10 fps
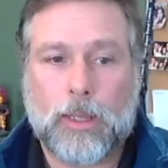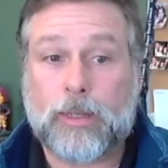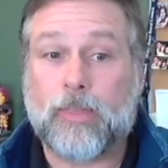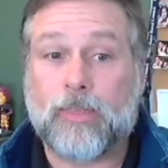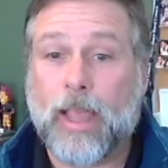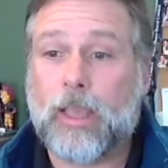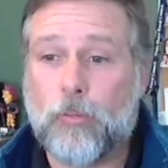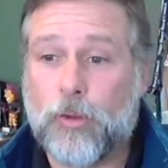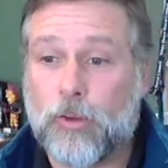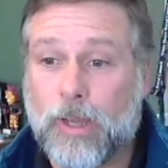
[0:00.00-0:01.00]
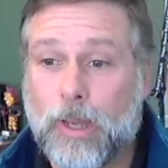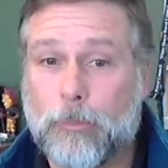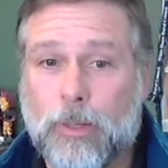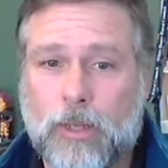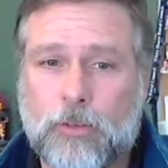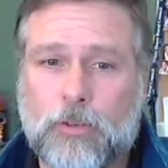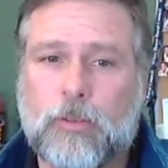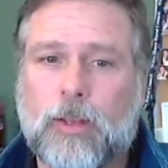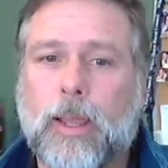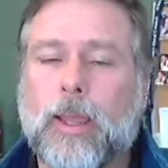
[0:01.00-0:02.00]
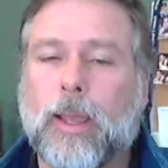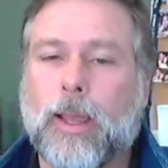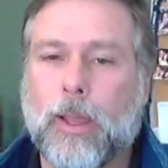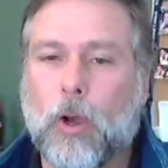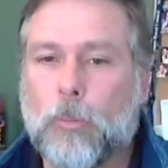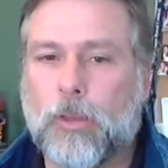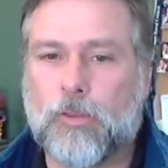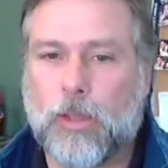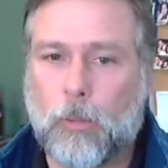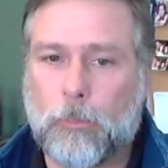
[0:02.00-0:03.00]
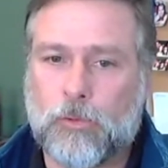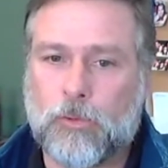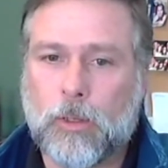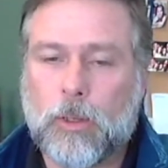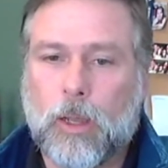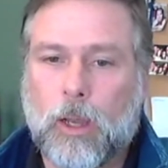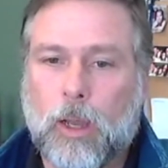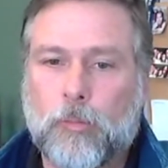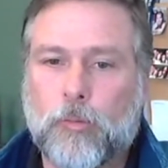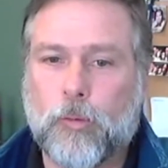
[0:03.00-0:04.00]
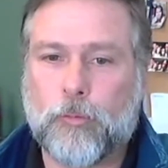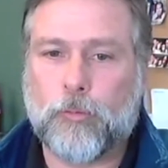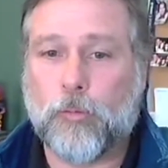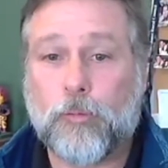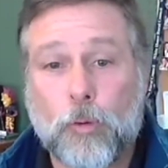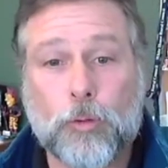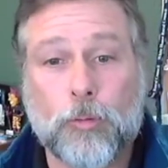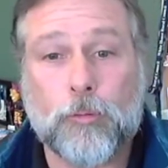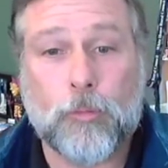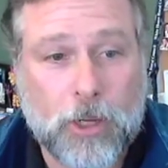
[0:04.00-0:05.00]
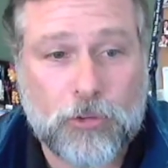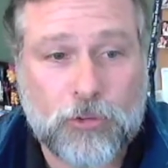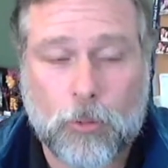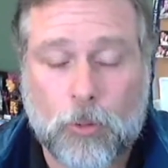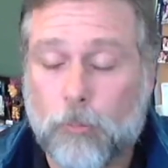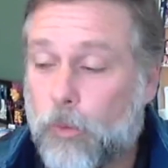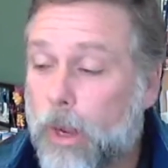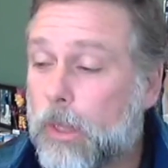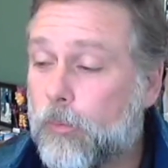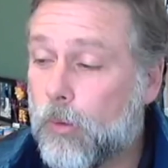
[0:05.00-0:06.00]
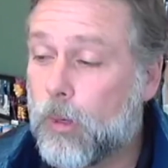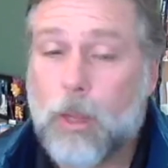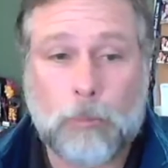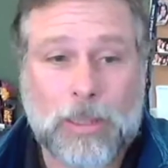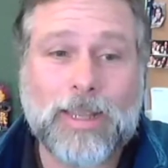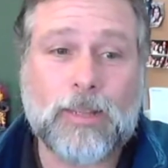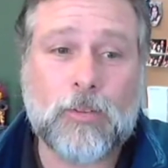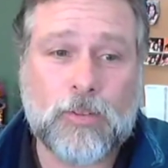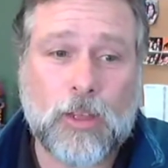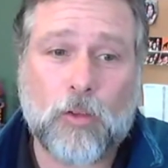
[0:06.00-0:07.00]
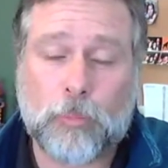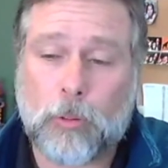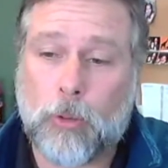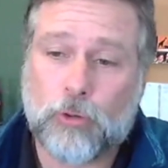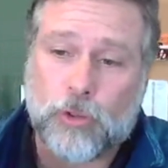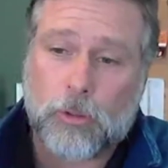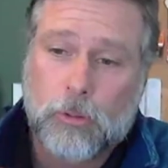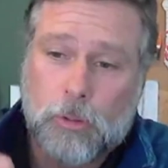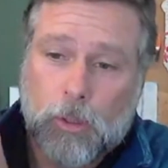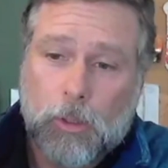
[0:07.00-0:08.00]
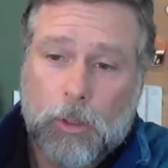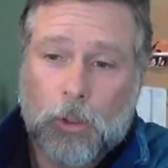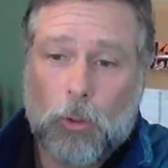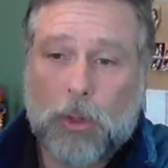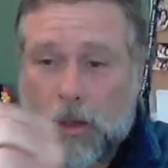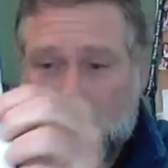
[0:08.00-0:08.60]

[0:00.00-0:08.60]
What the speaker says: I'd like to thank you for your time and attention today. I hope this helps. For further information, or frankly for blatant self-promotion, you